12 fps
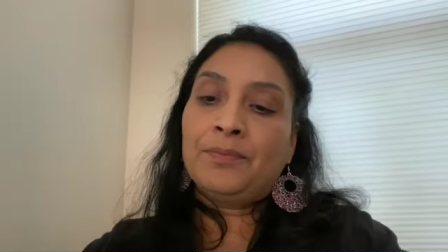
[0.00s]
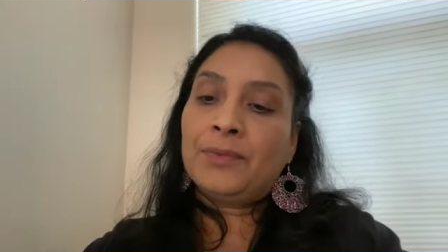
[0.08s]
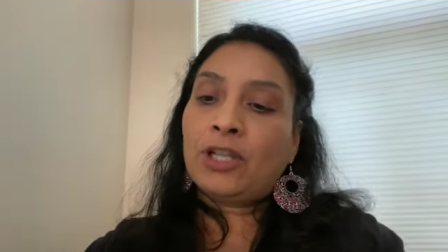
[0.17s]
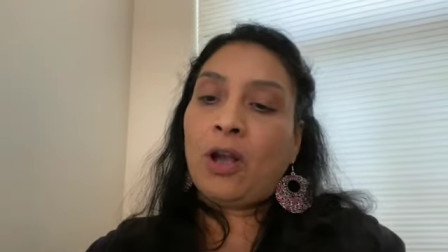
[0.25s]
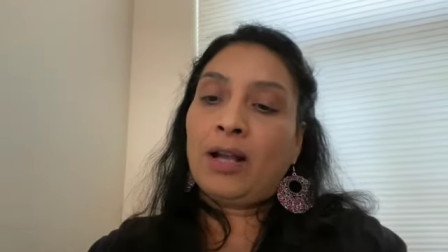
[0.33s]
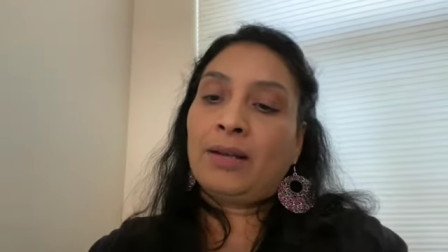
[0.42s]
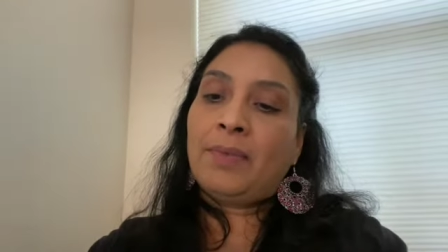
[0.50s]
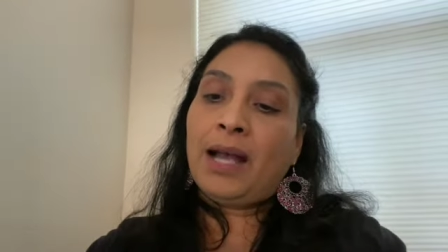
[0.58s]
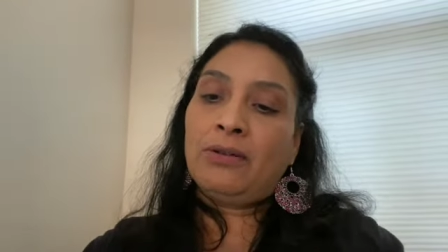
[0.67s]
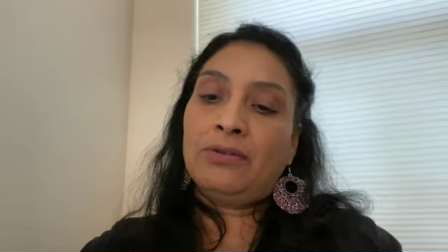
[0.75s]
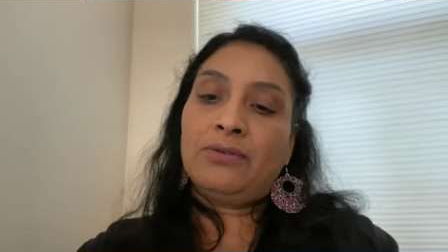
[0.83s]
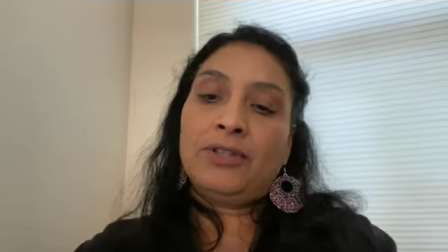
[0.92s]
talk
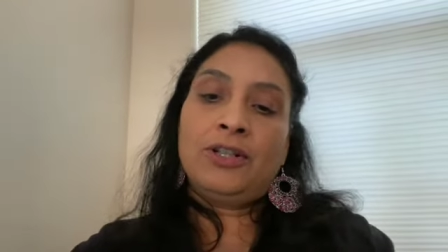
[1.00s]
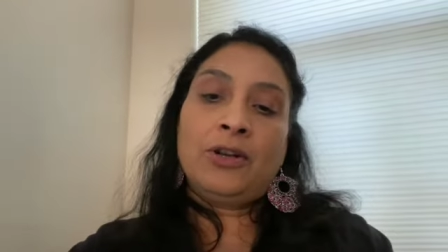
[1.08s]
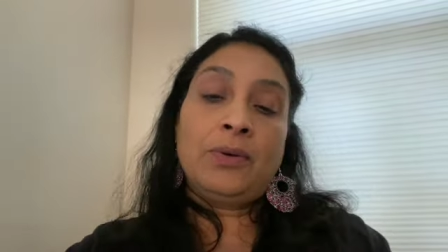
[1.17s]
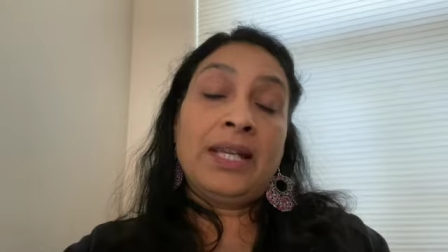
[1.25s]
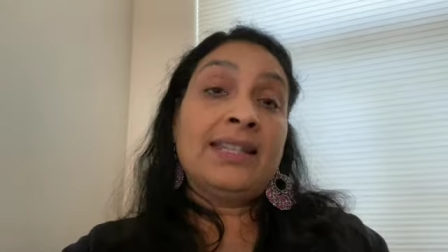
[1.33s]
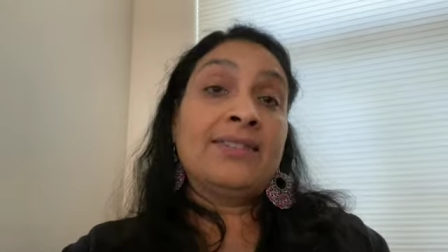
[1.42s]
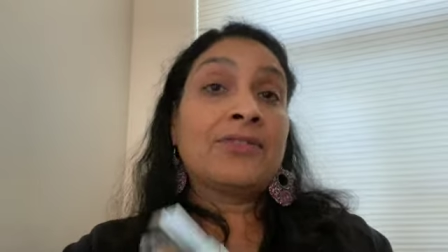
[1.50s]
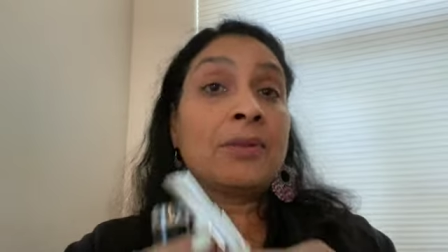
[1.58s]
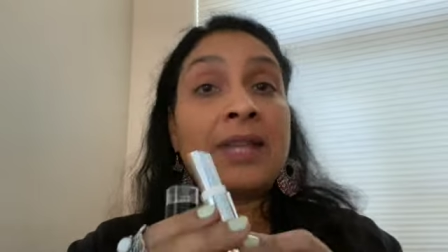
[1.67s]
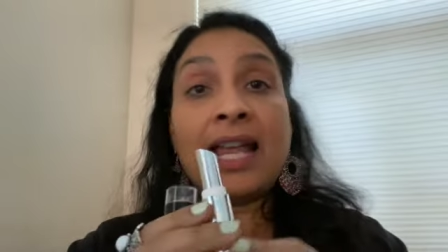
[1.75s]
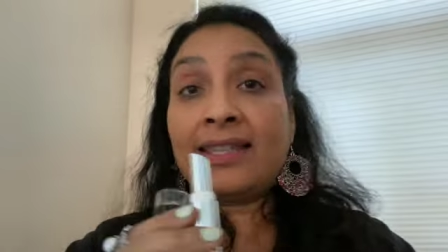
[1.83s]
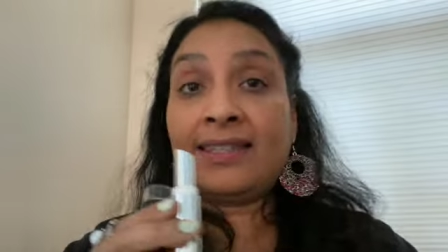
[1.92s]
about, you know, it's from
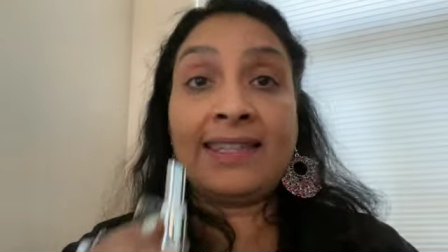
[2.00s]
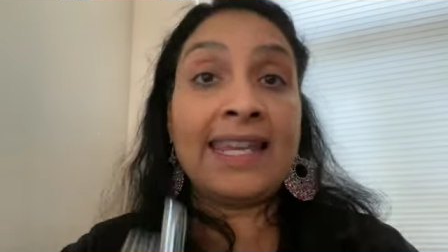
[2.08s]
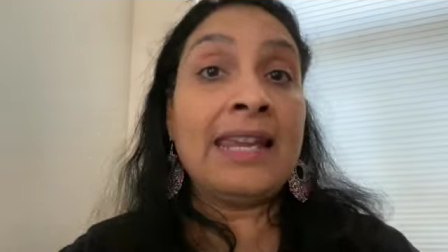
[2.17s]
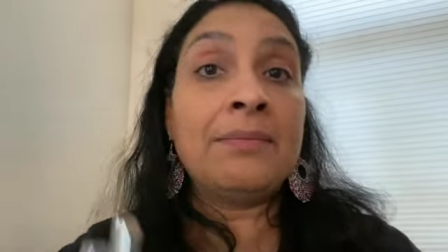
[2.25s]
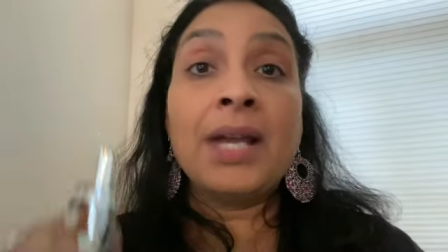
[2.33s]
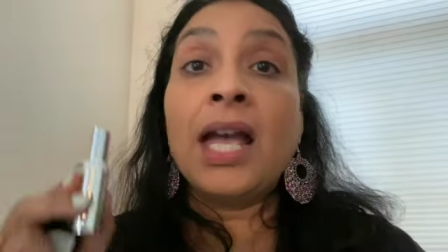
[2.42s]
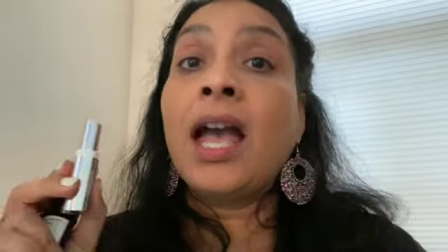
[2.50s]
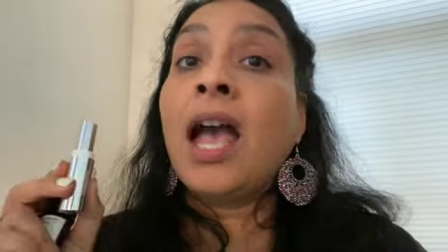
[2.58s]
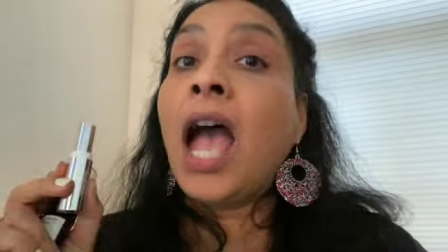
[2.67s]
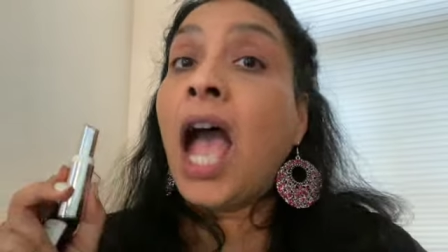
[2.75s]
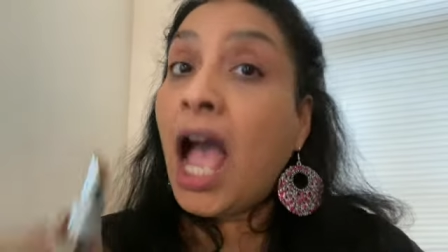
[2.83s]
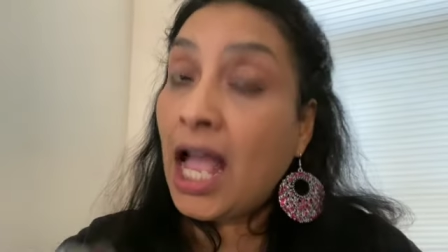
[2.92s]
that same
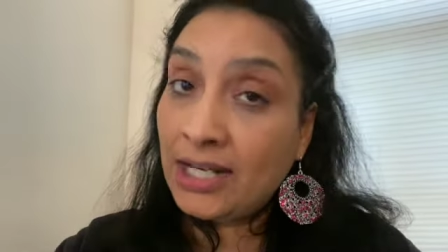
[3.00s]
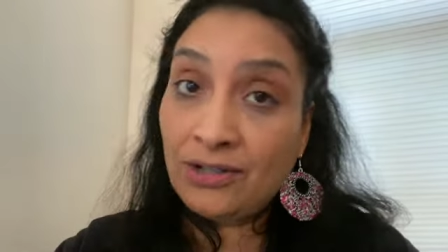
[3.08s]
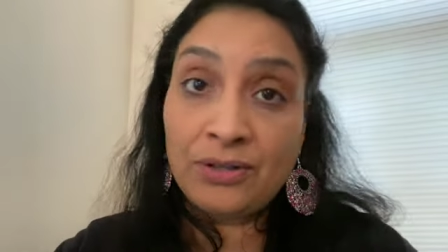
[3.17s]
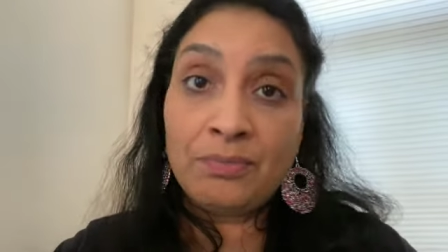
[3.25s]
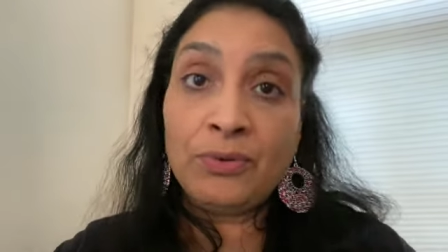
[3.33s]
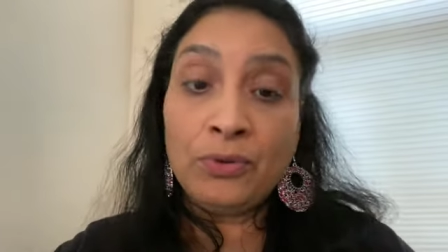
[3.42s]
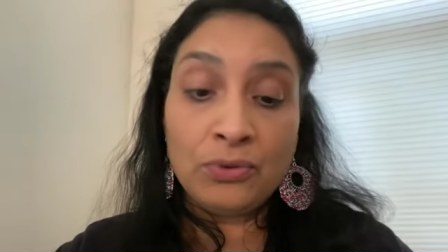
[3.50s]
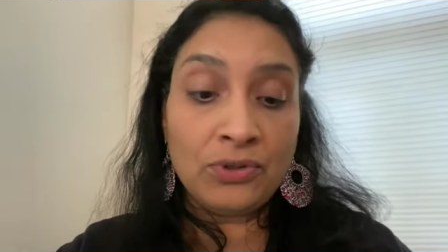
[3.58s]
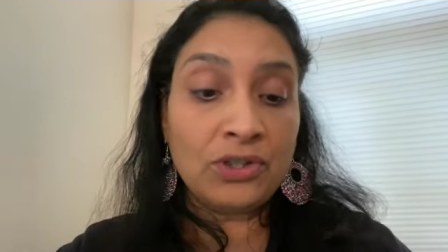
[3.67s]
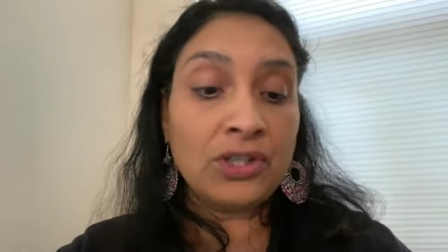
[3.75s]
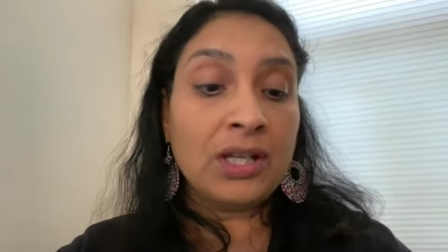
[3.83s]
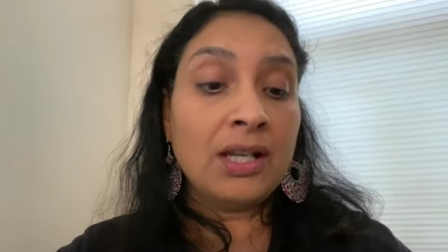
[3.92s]
Hydra
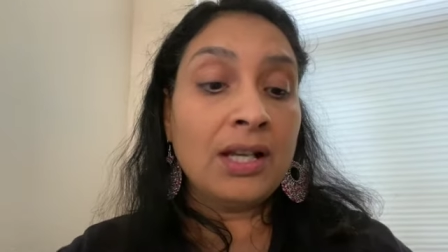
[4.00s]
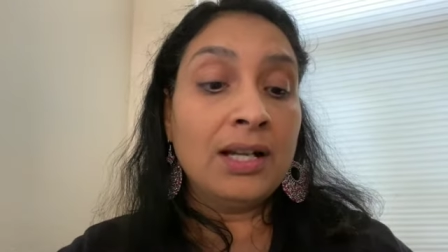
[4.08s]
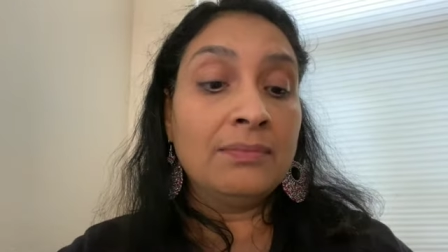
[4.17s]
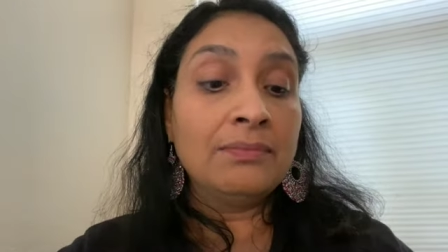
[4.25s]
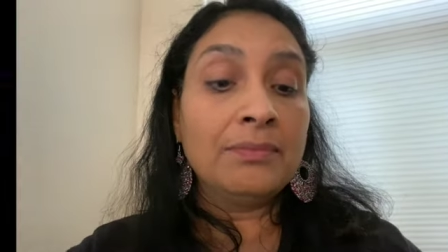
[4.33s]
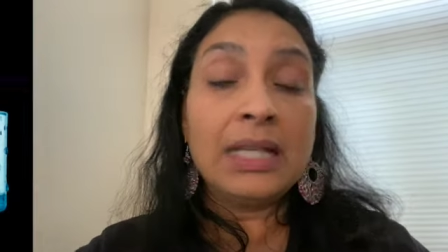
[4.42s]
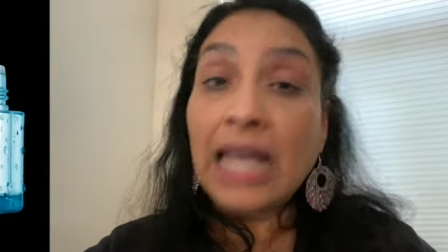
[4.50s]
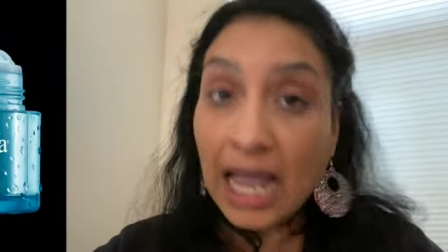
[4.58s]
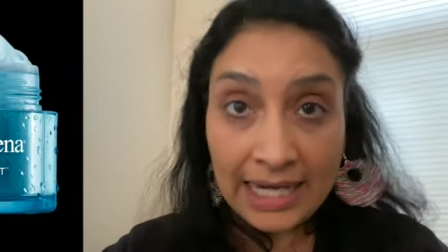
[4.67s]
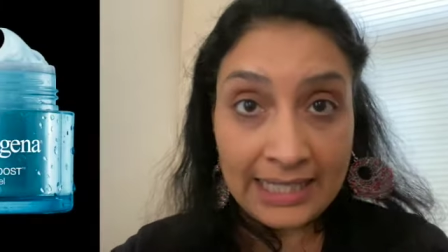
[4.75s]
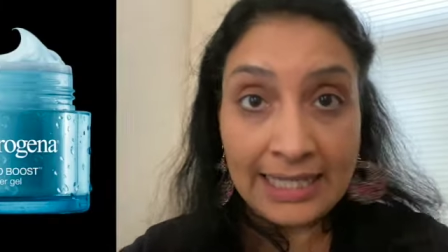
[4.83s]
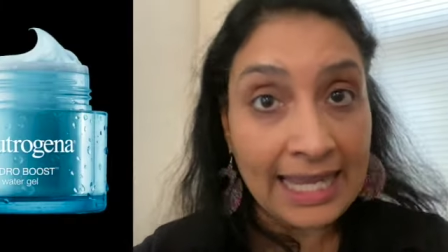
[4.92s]
Boost
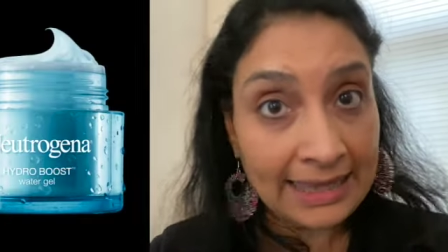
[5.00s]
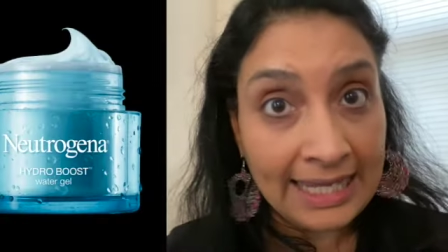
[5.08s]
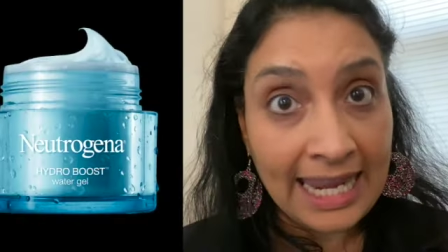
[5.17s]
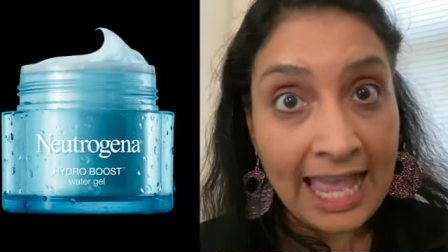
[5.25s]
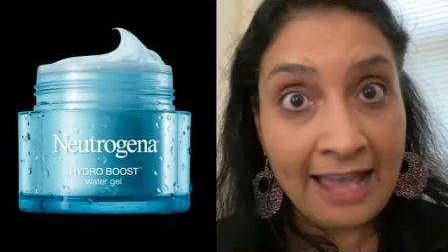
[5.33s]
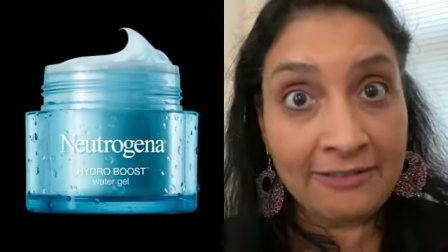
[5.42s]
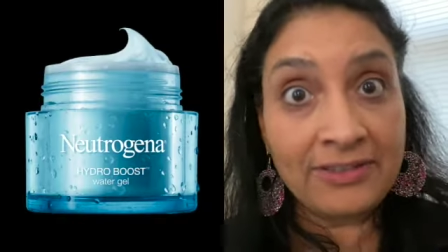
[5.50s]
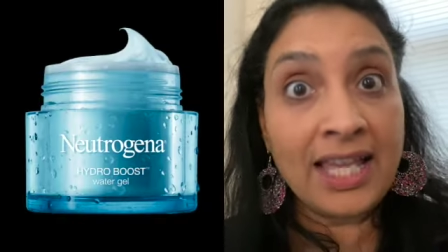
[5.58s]
line that they have.